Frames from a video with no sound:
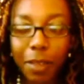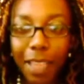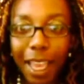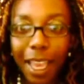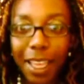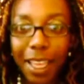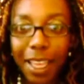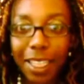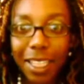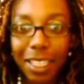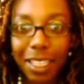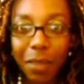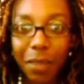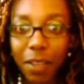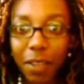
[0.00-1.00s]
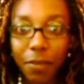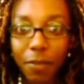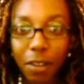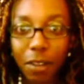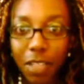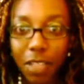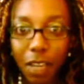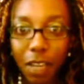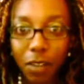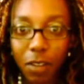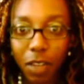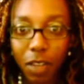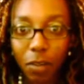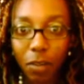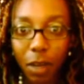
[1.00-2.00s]
yay, this is my first ever
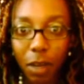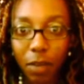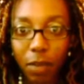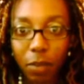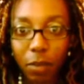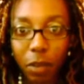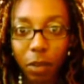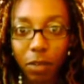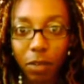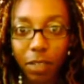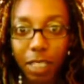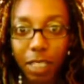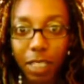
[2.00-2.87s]
giveaway from Goodreads.